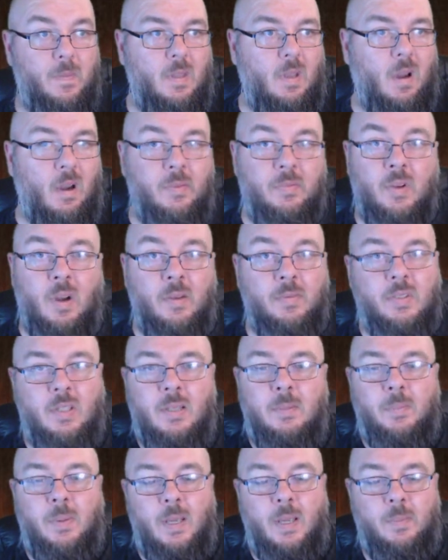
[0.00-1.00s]
I've I've
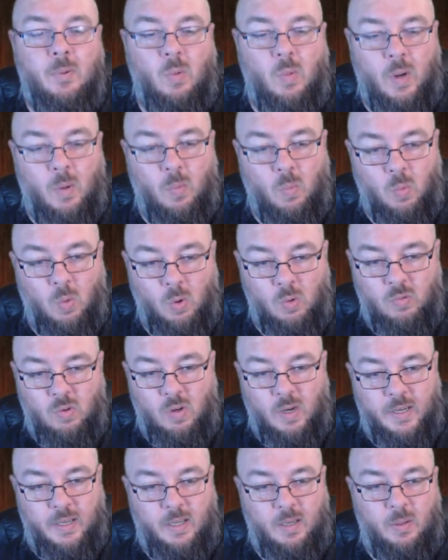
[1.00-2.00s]
seen people when war
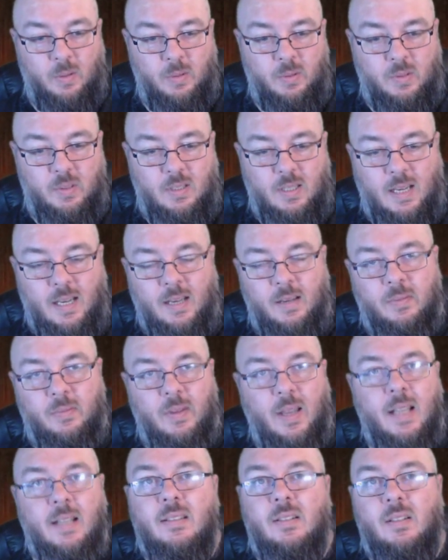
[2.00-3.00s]
rhinos have
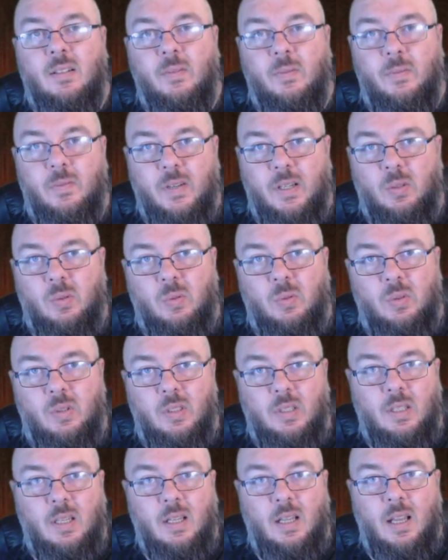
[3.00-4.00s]
entered the field,
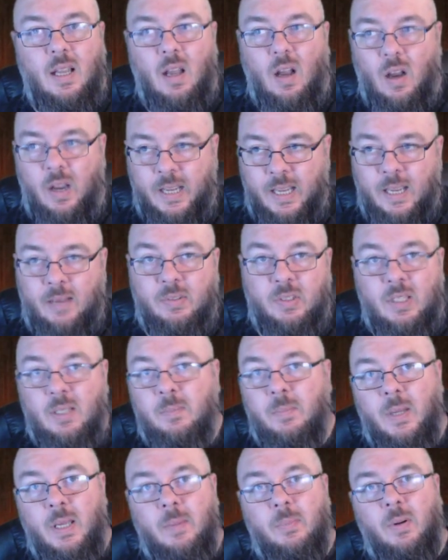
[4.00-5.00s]
I have seen
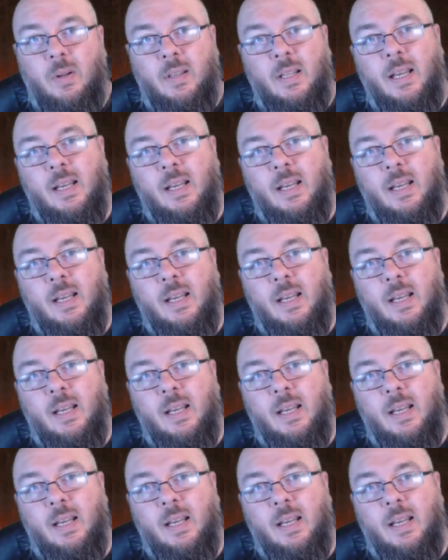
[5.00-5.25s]
people in their